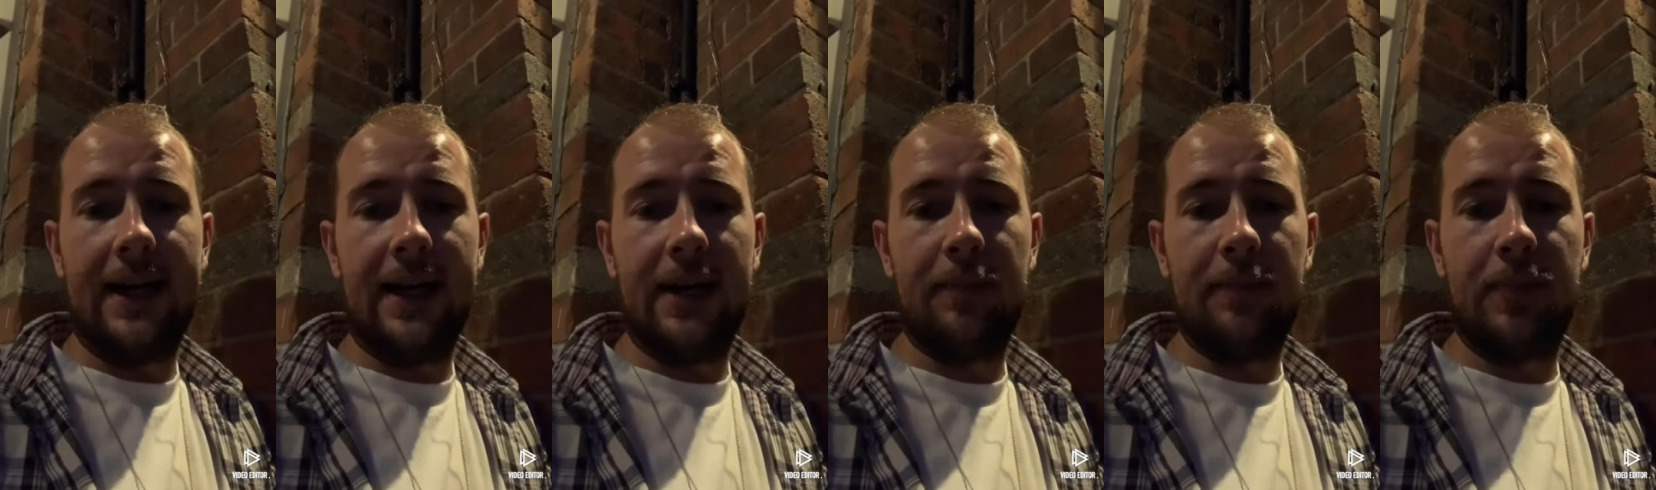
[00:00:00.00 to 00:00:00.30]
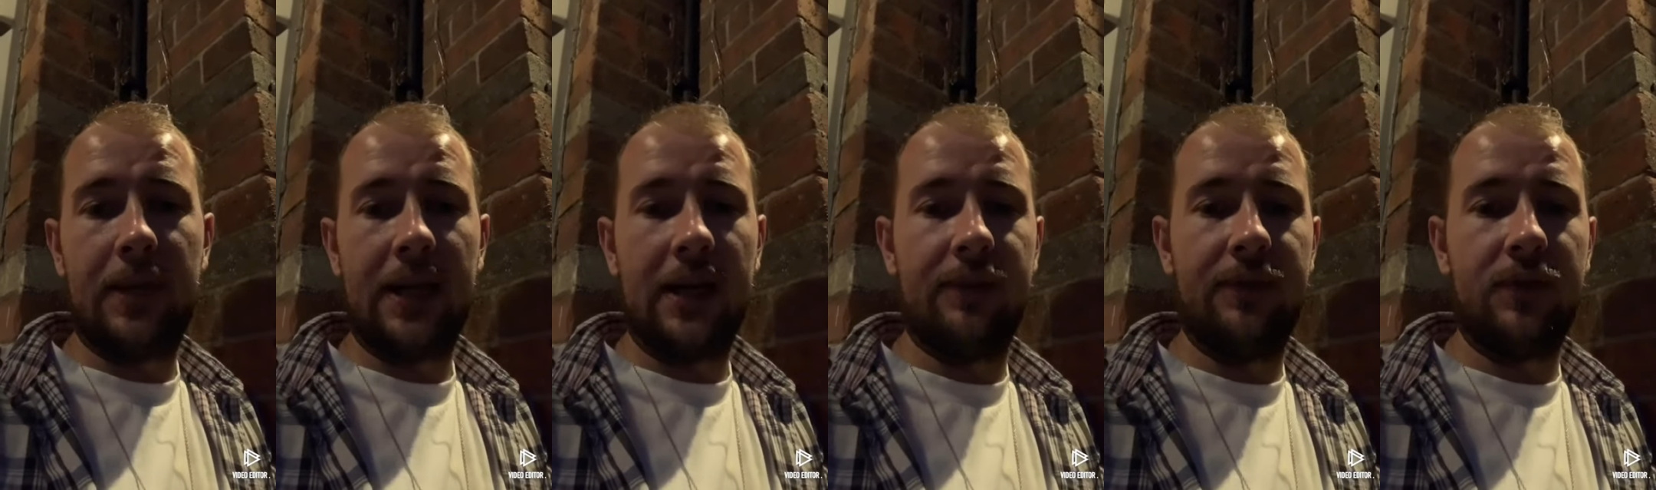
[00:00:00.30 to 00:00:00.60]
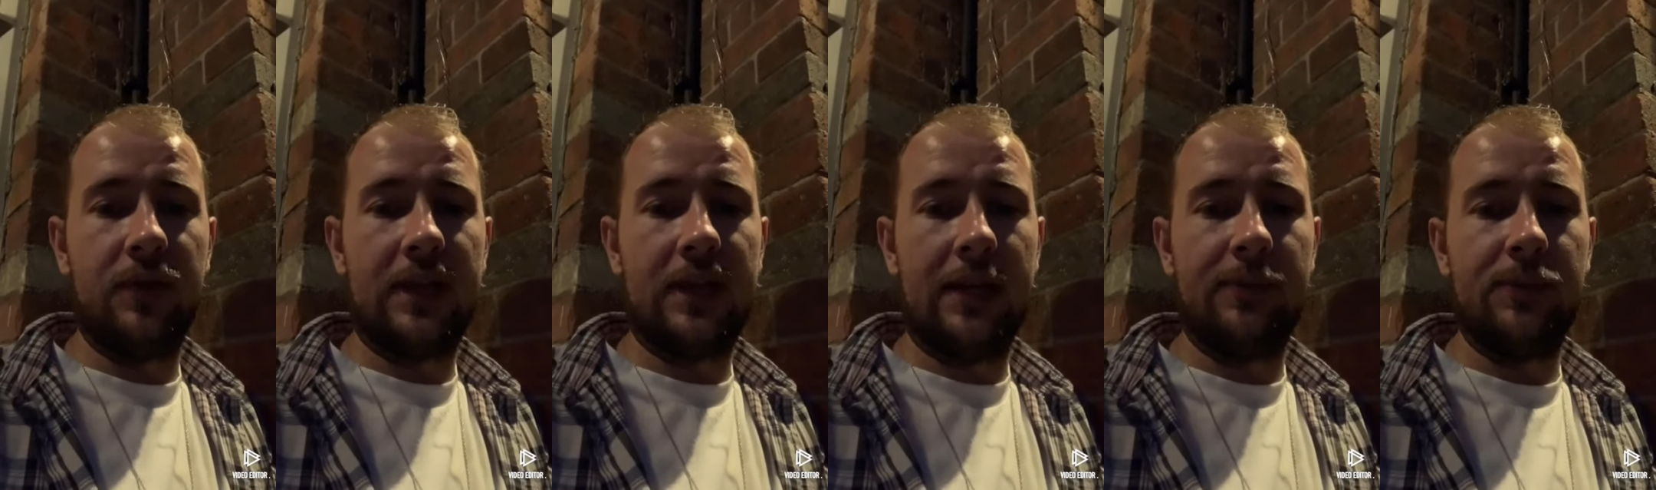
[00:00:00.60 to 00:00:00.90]
Play a few
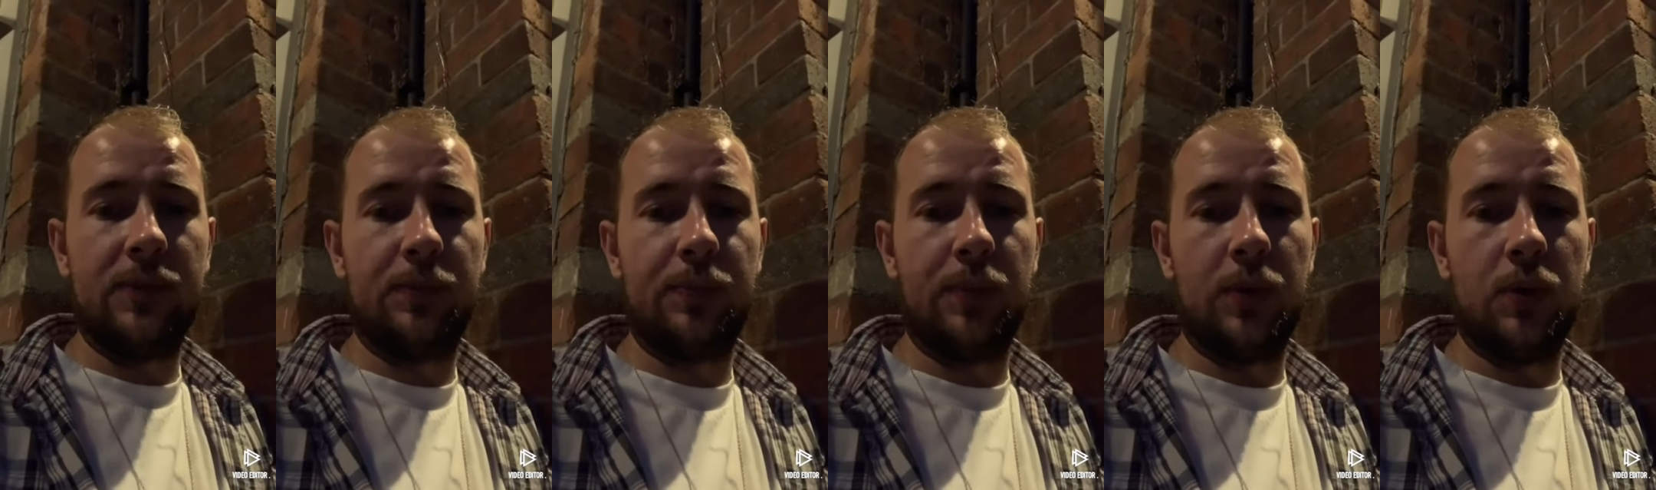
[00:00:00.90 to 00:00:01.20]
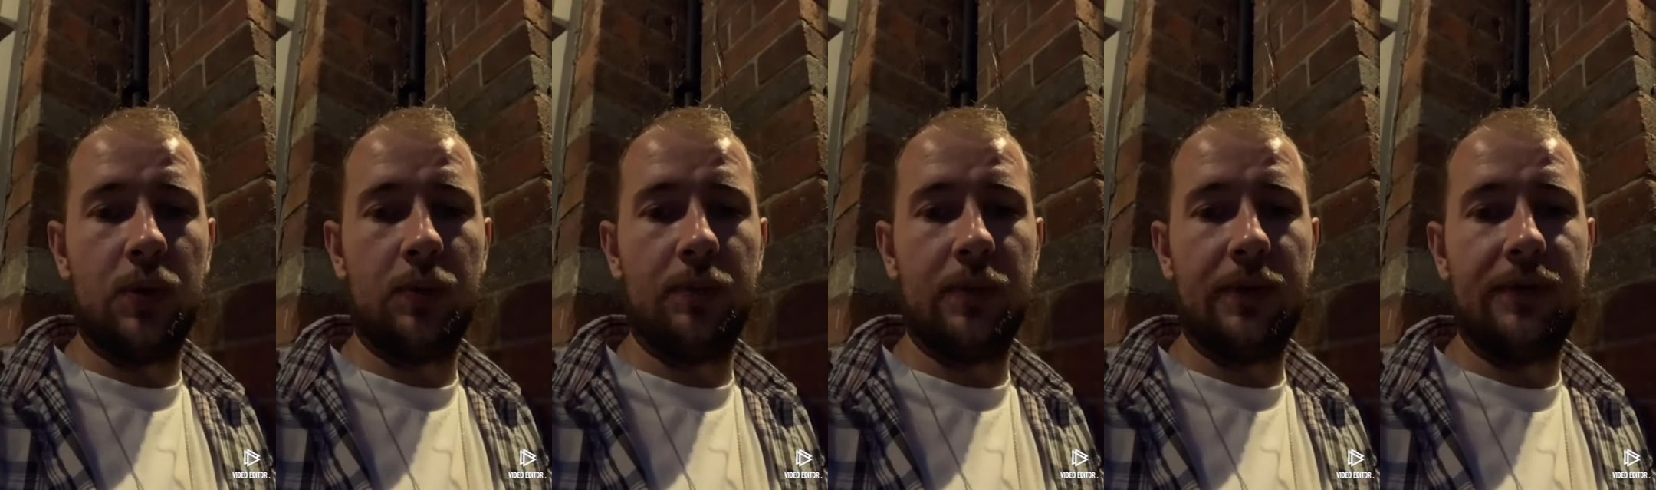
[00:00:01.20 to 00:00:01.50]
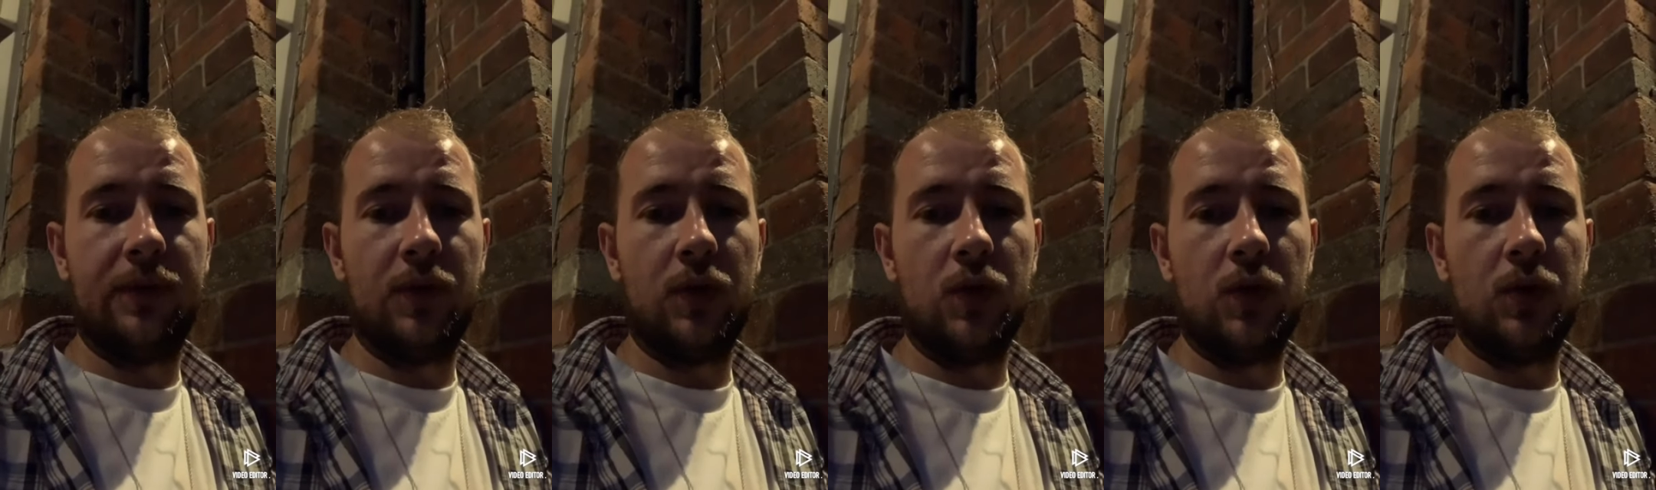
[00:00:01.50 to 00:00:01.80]
games of pool
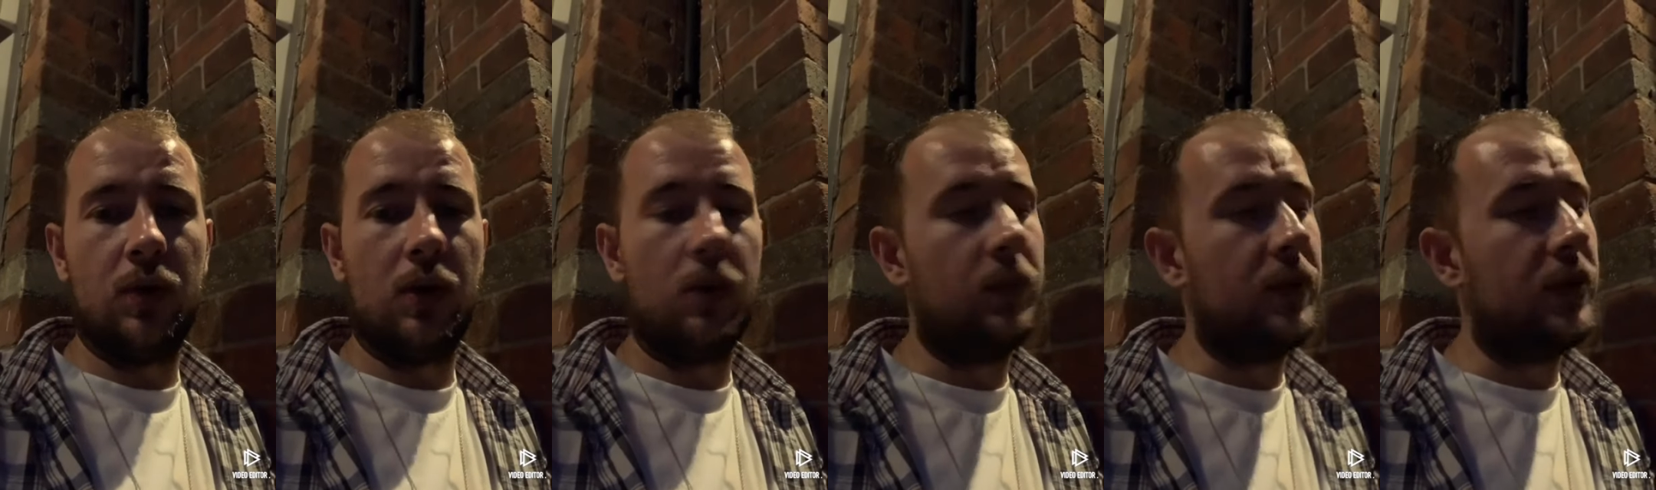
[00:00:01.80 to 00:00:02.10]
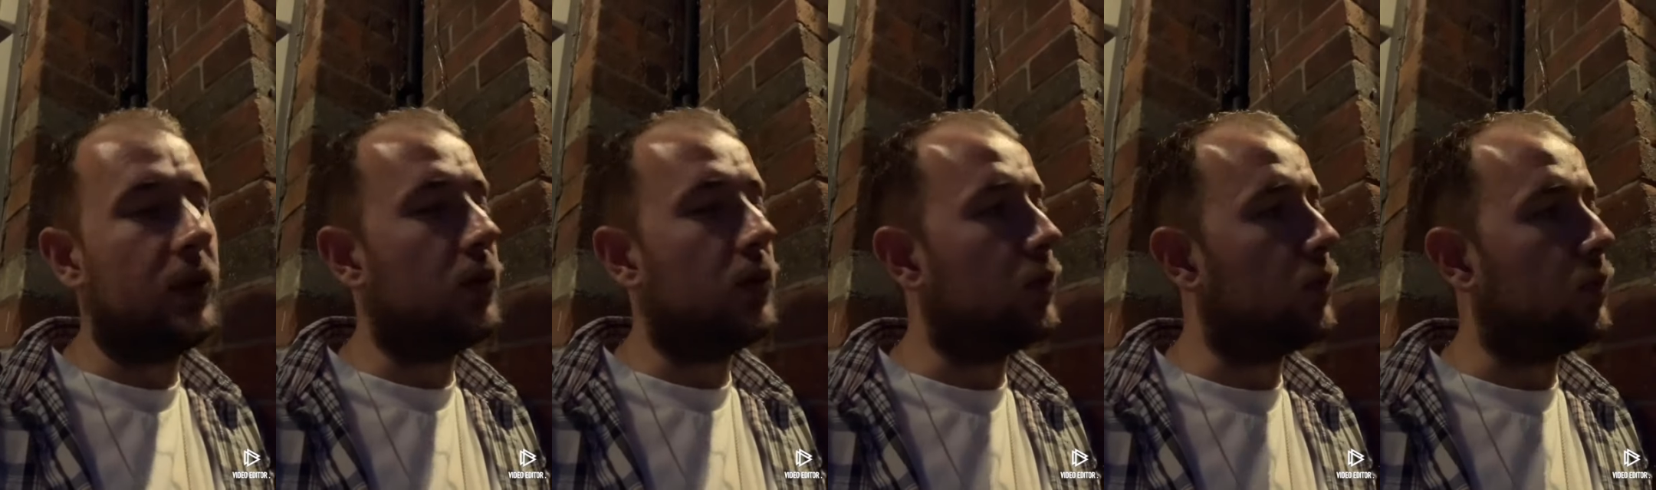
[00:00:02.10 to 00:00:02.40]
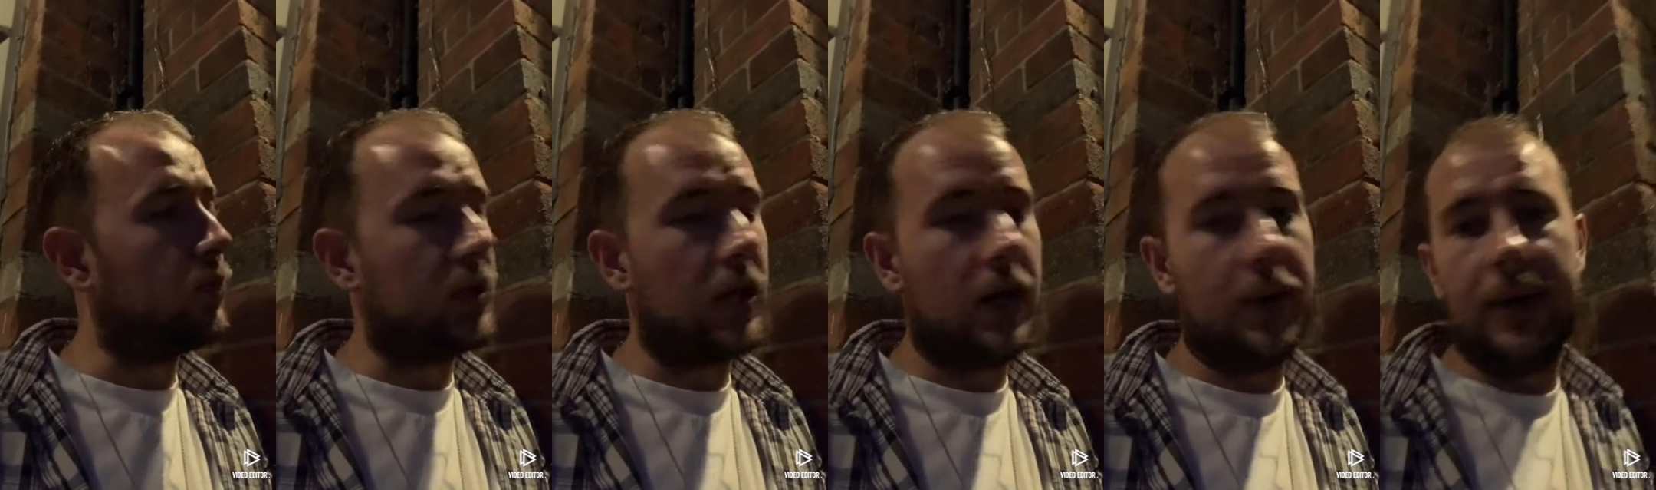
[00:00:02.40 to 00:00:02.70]
before we all
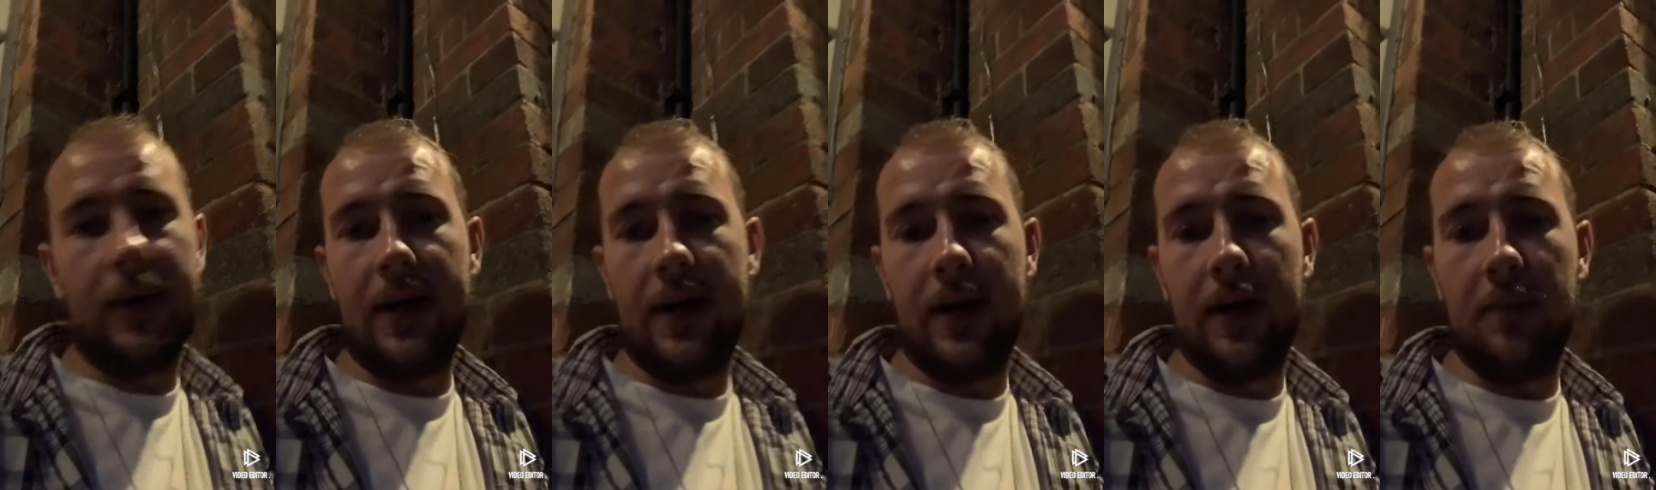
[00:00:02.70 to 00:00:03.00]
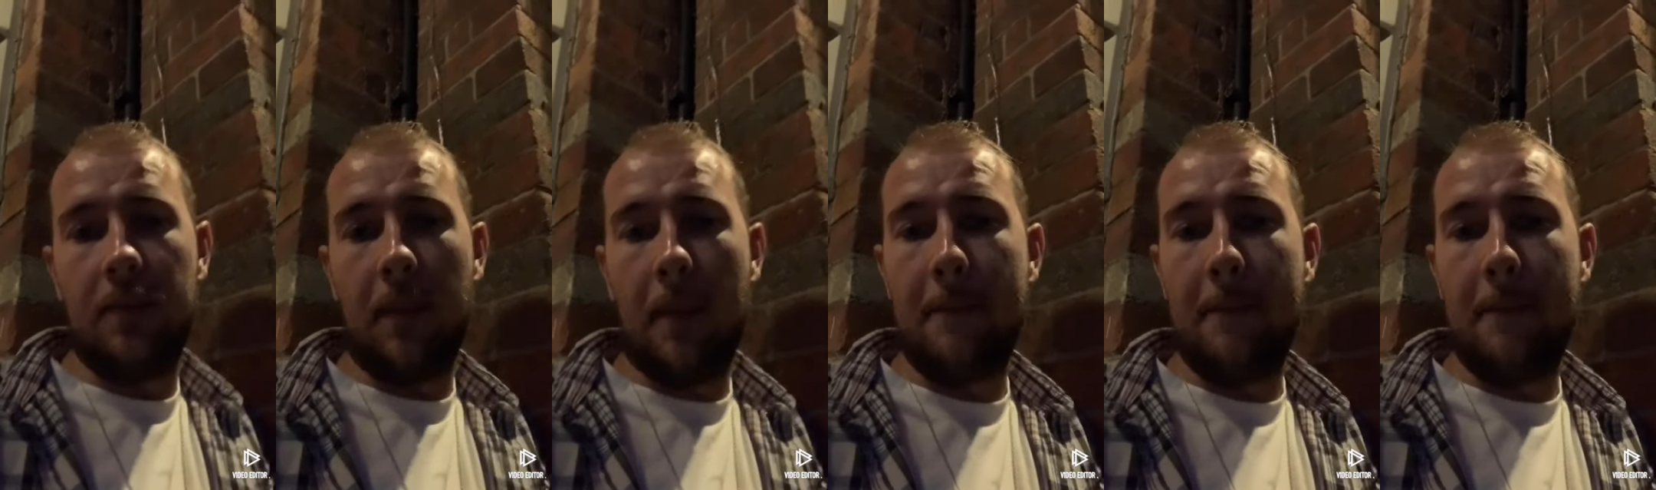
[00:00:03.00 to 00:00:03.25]
go home.